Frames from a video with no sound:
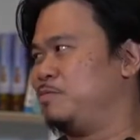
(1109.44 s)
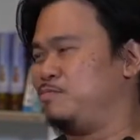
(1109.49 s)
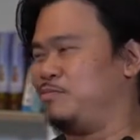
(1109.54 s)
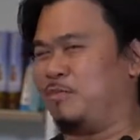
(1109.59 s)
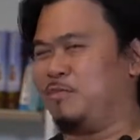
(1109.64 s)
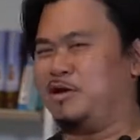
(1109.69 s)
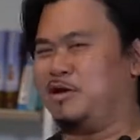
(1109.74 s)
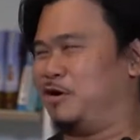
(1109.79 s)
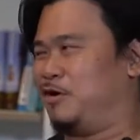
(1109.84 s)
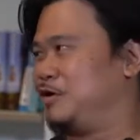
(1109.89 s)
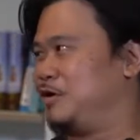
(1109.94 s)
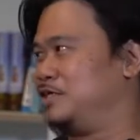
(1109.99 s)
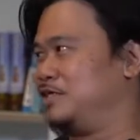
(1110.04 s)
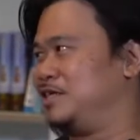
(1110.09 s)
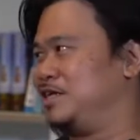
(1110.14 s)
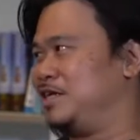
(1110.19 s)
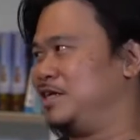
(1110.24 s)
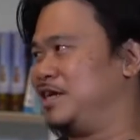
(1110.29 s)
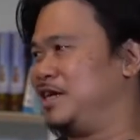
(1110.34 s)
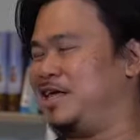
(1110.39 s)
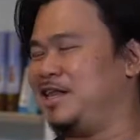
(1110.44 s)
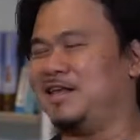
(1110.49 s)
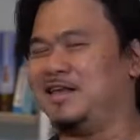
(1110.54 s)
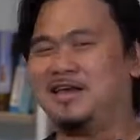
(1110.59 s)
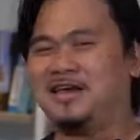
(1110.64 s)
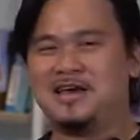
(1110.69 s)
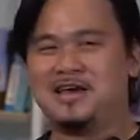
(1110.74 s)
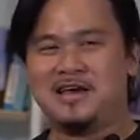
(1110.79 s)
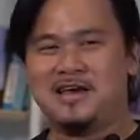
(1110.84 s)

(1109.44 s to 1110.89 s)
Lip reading: Probably not going to see it again.